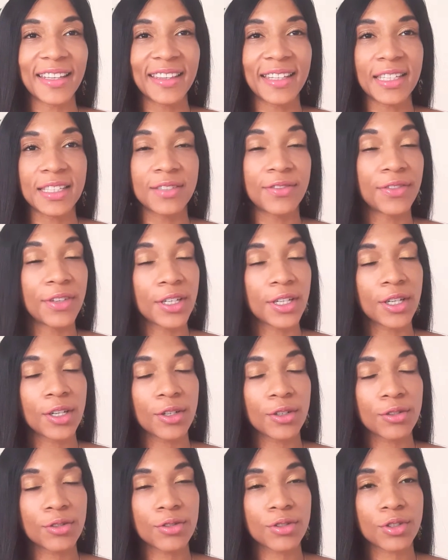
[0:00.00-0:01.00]
these
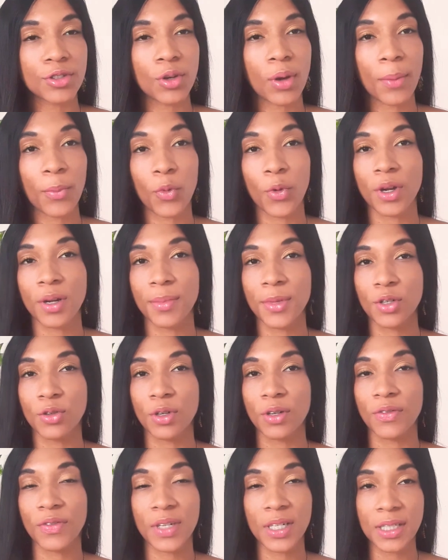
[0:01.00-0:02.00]
videos. So I'm going to be
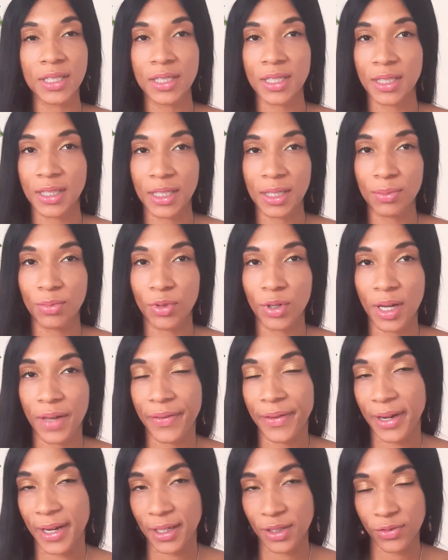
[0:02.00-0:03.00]
doing Venus in Libra,
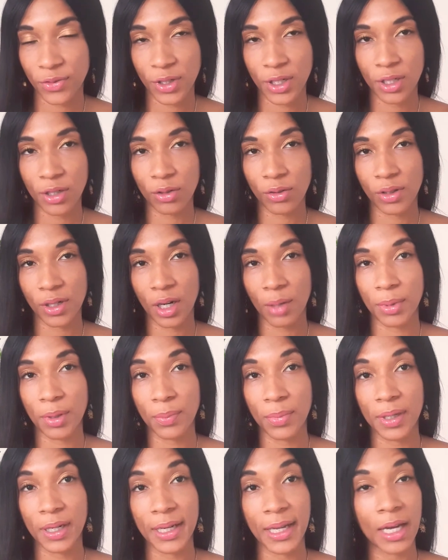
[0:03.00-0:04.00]
and the next video that I'll be
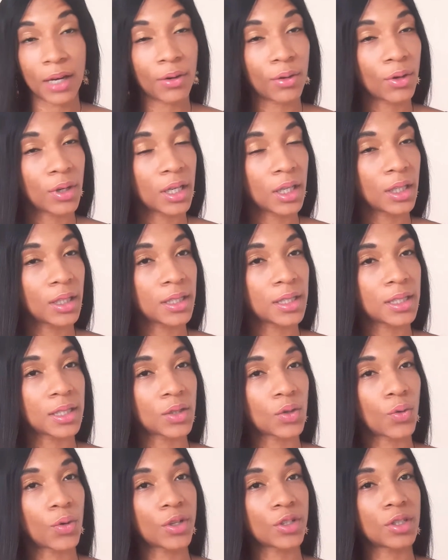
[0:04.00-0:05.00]
putting out is
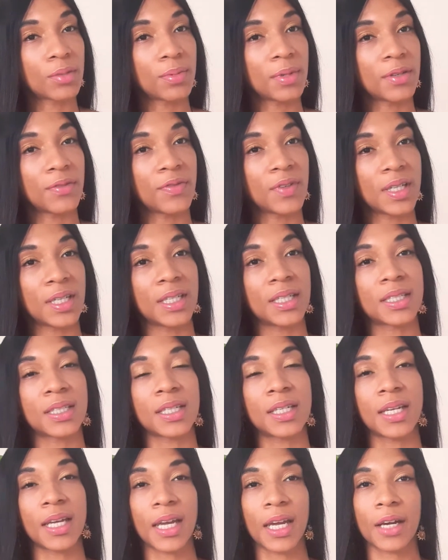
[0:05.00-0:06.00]
going to be Venus
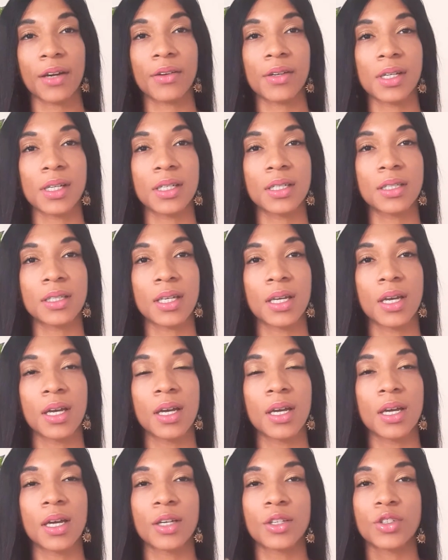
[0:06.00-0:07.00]
in Aries.
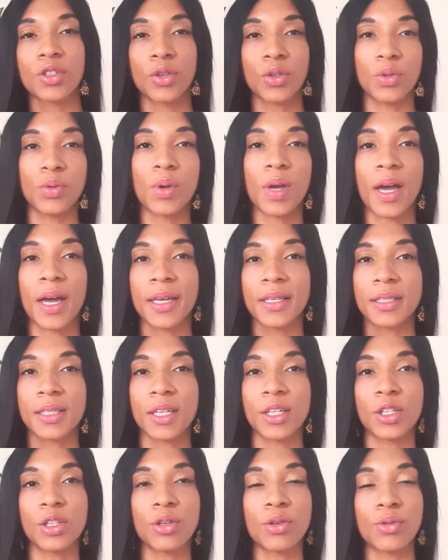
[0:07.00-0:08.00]
So you guys
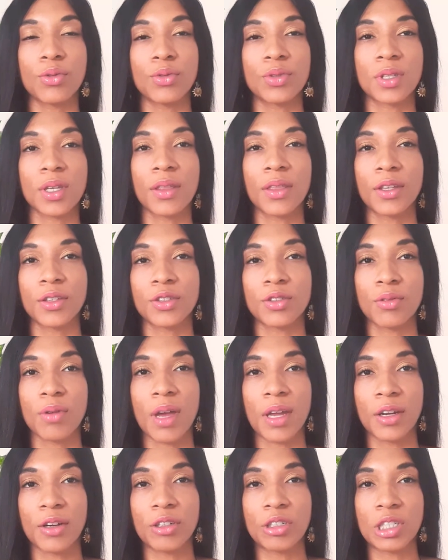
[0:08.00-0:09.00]
can use the two
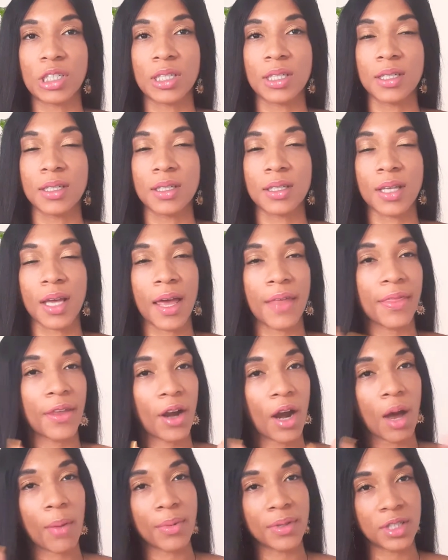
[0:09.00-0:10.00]
energies and their
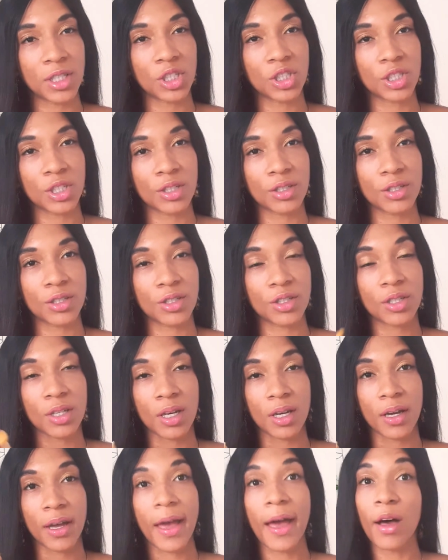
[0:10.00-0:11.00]
oppositions to
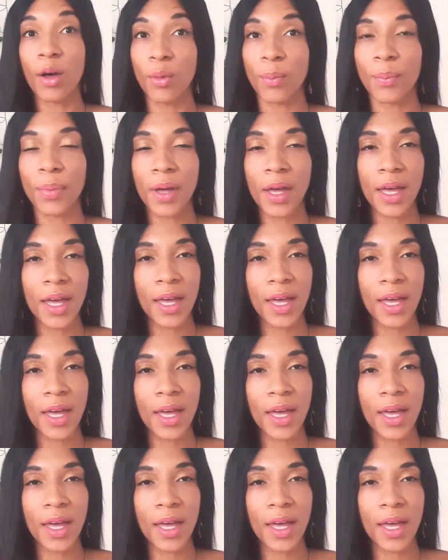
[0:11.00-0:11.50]
help